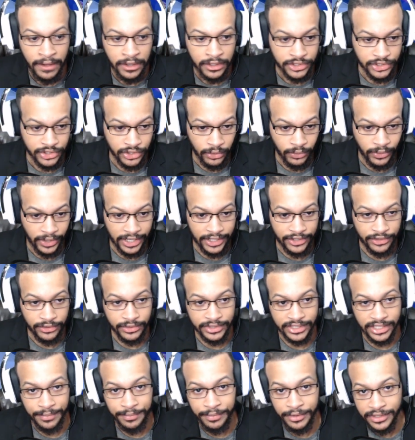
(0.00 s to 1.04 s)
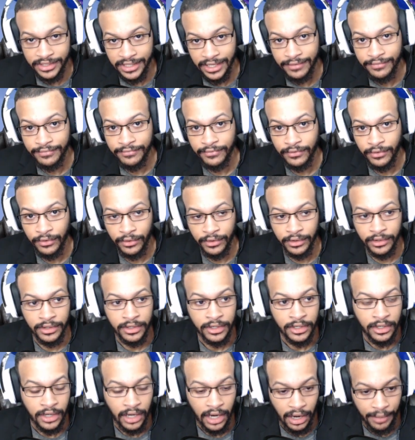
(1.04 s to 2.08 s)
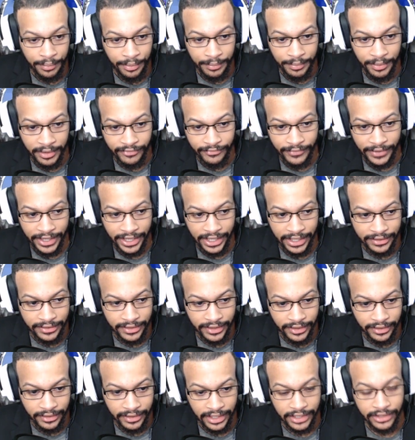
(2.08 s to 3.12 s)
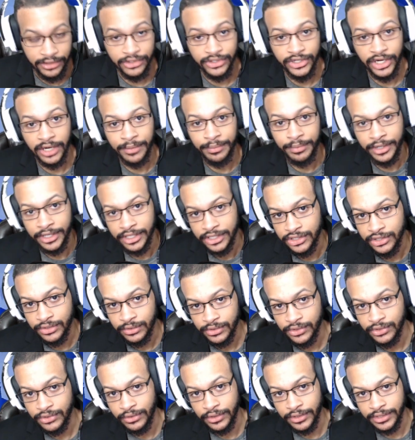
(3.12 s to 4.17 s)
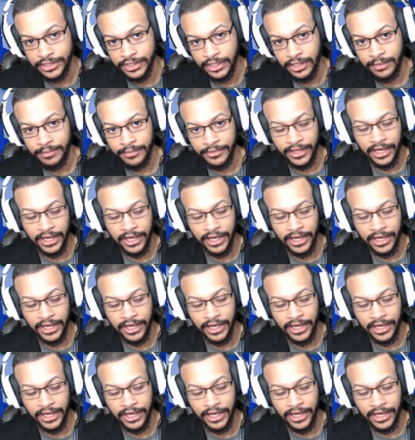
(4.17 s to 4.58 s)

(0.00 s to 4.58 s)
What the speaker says: So what I do is I put that floor up above my head there, and you try to put it 2 stories up.